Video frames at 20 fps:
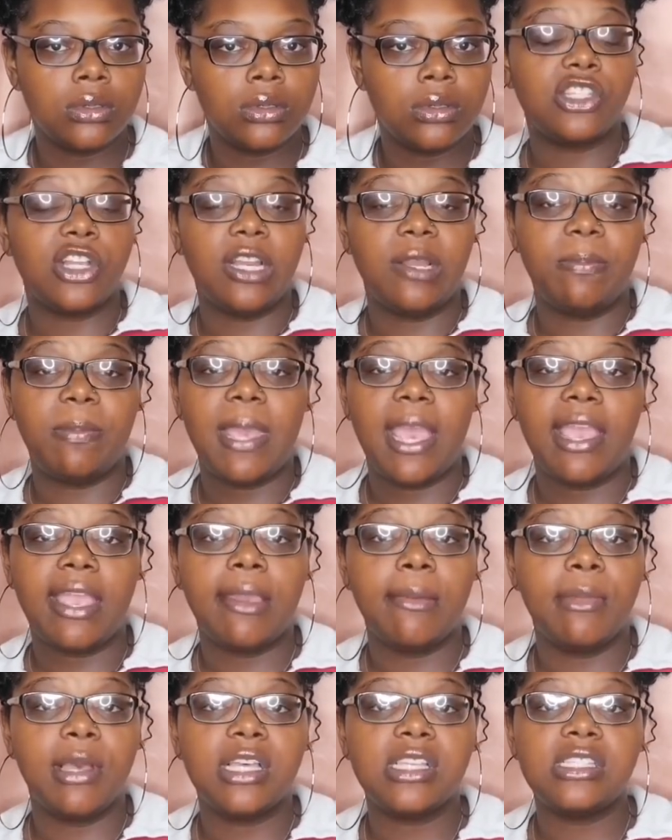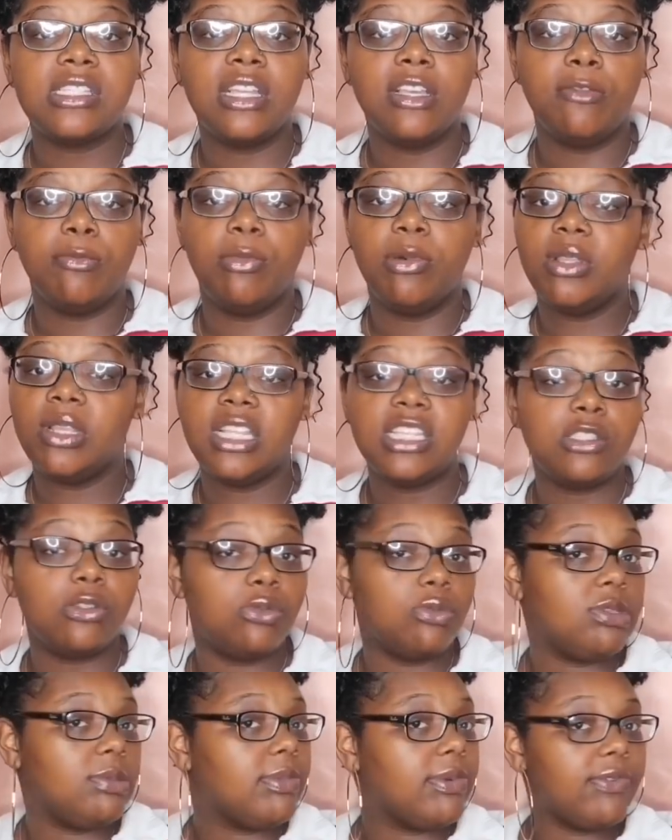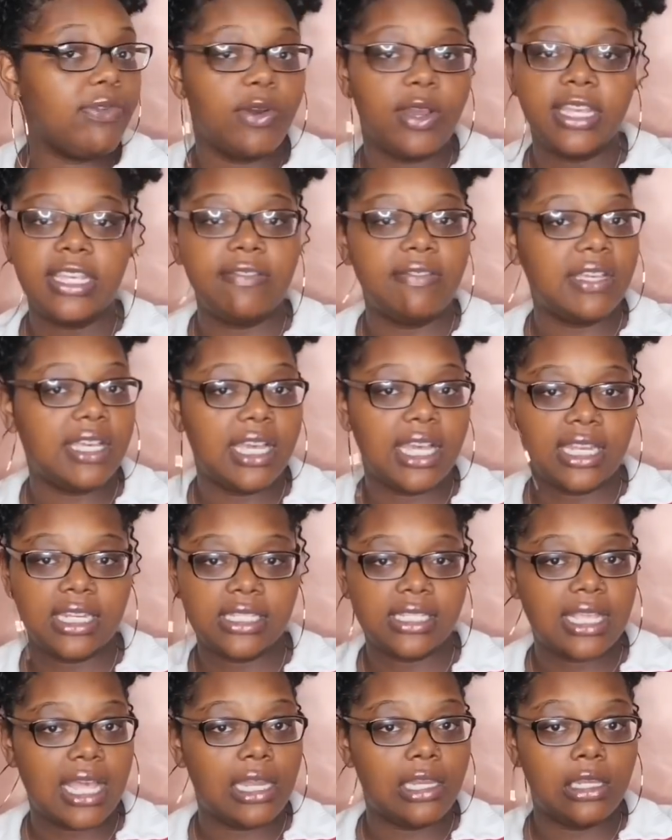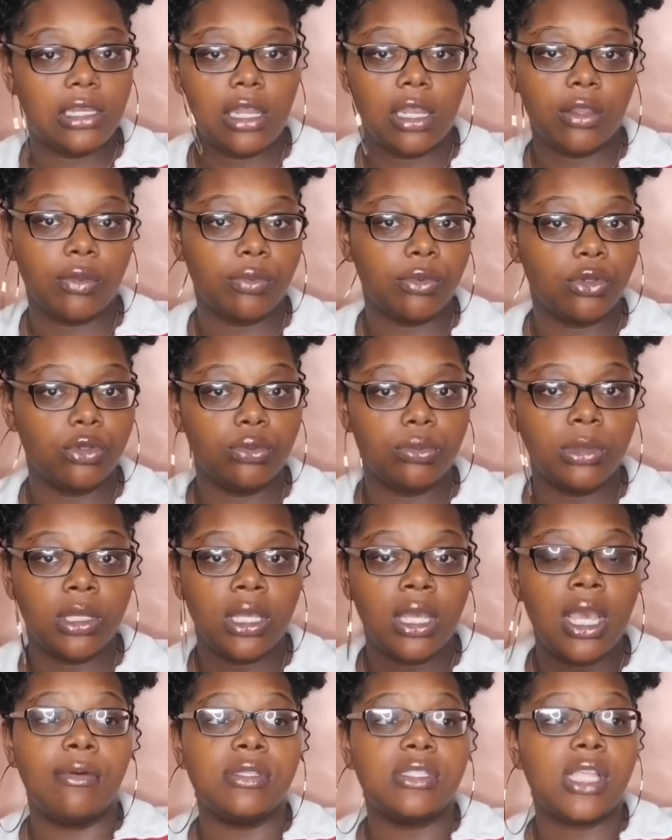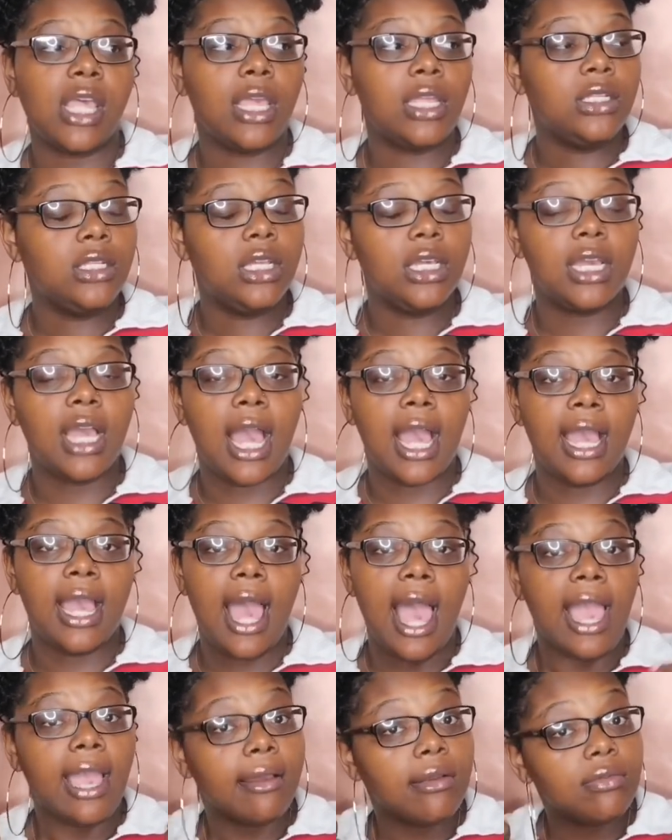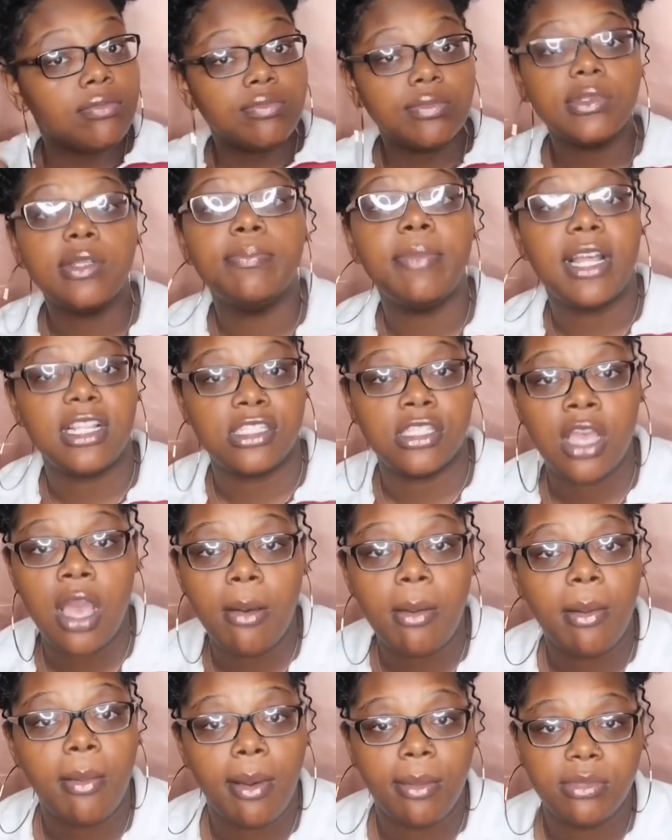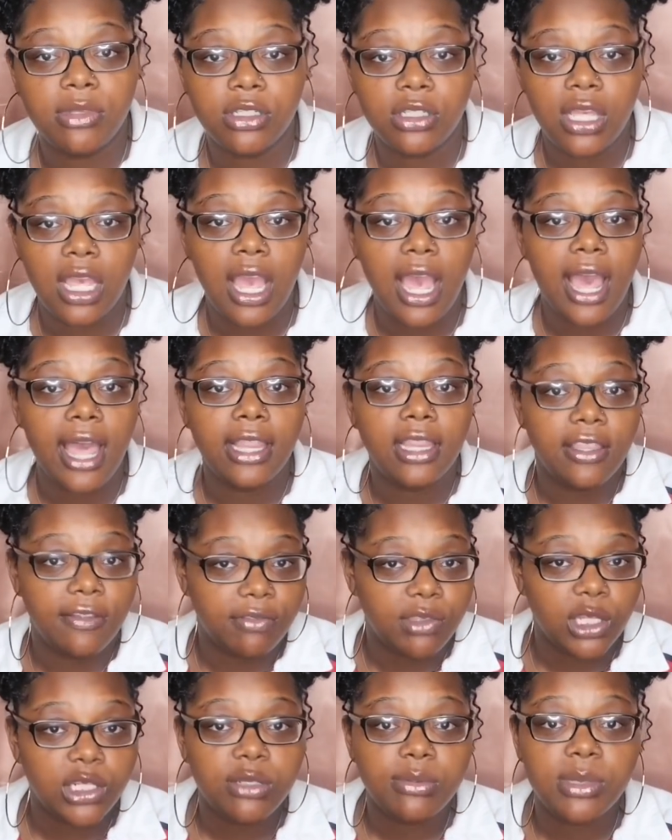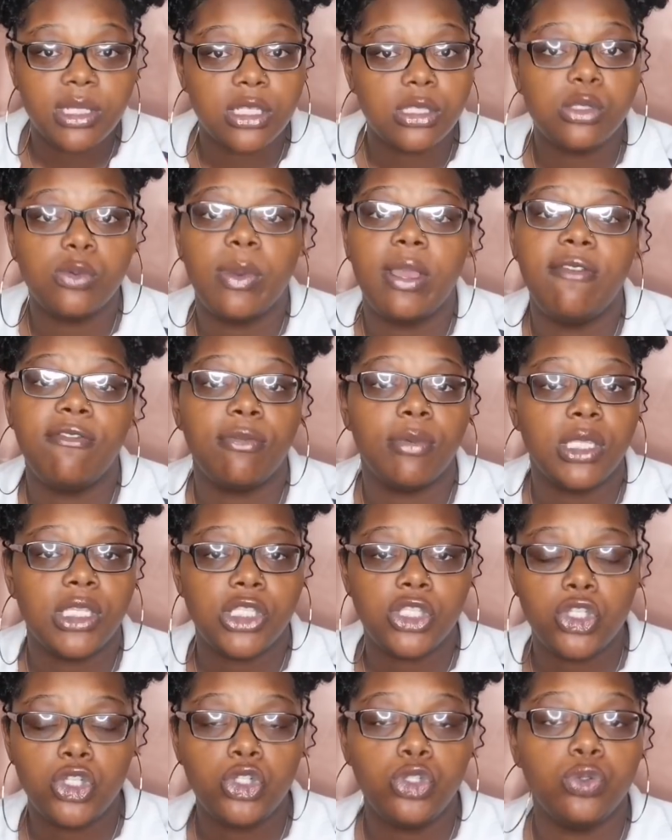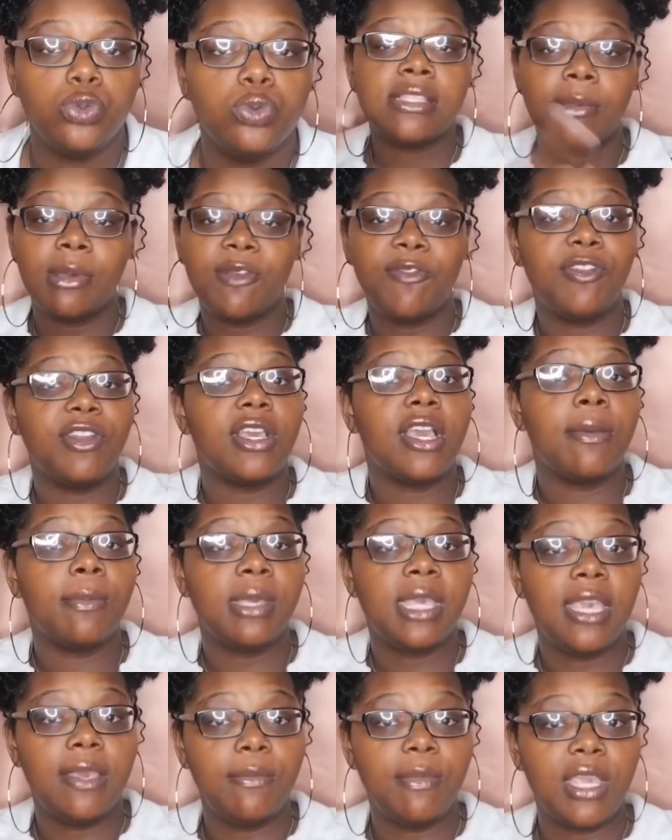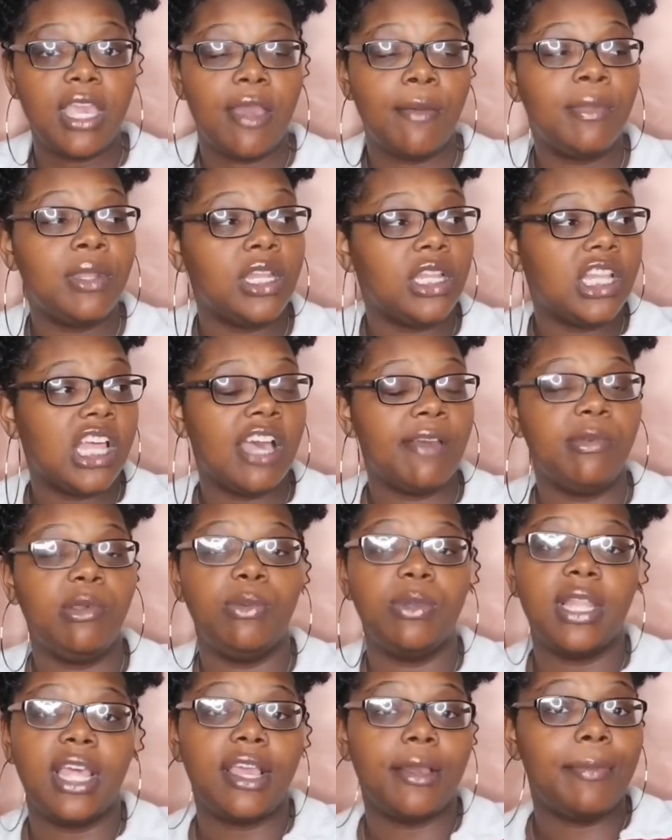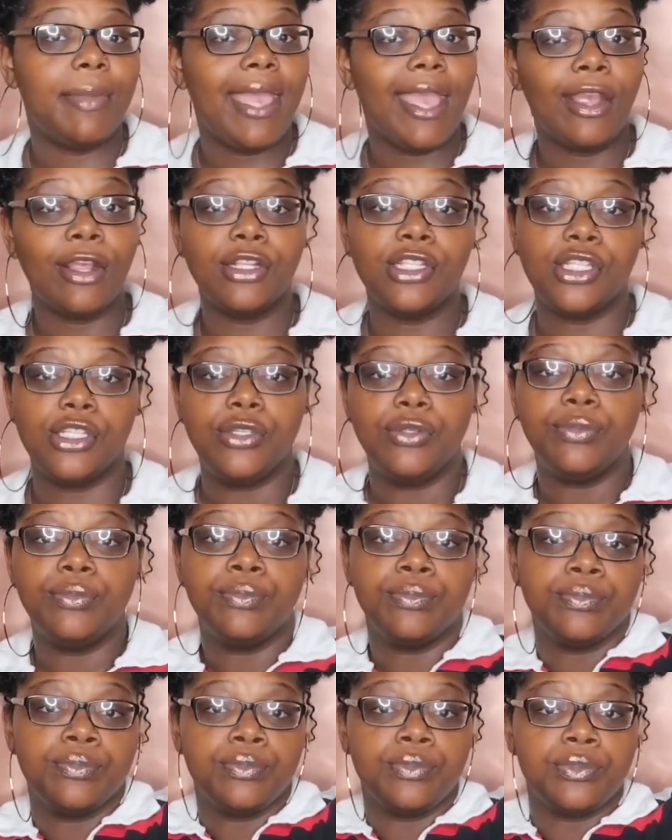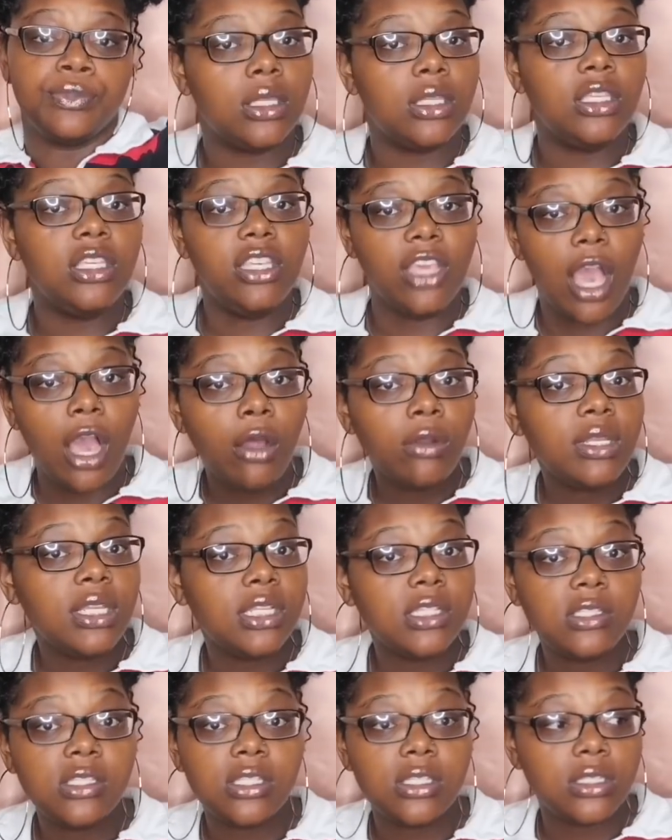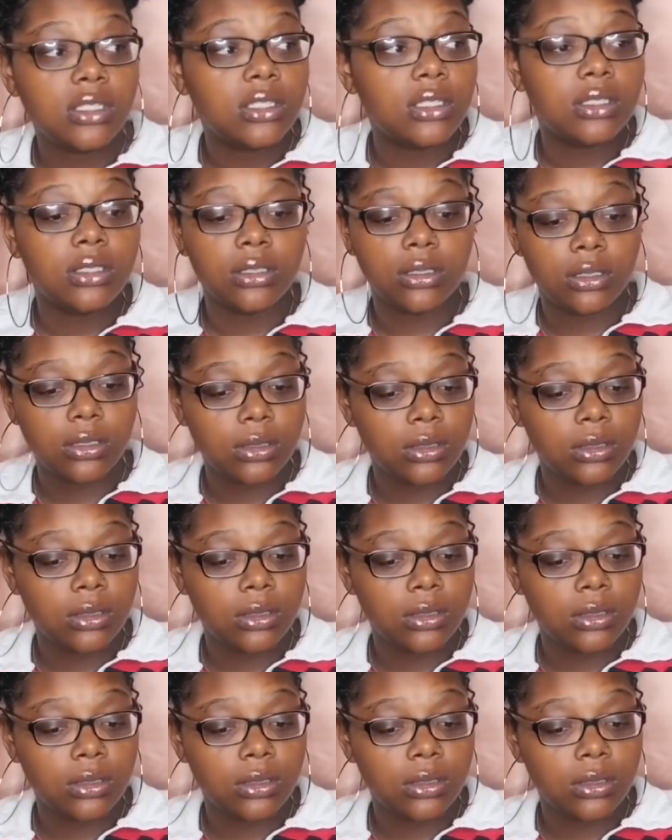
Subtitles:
I started packing my stuff, but this was before I even got assigned another room. I was like, look, I'm about to call my mama. I live 30 minutes away from the school. Somebody finna come get me. I'm in the lobby with like a bag or two. Y'all need to